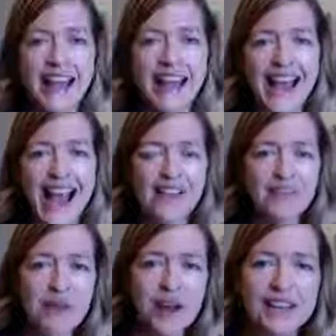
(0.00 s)
Hi
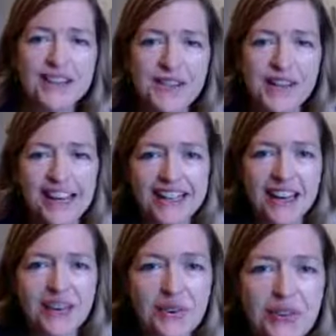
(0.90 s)
everyone, Suzanne Tucker
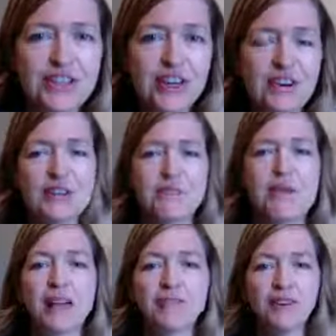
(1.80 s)
with Generation
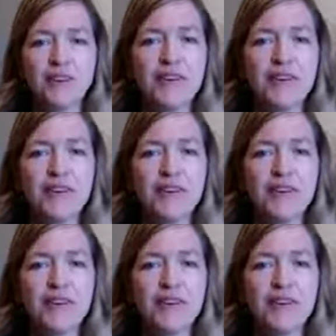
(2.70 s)
Mindful.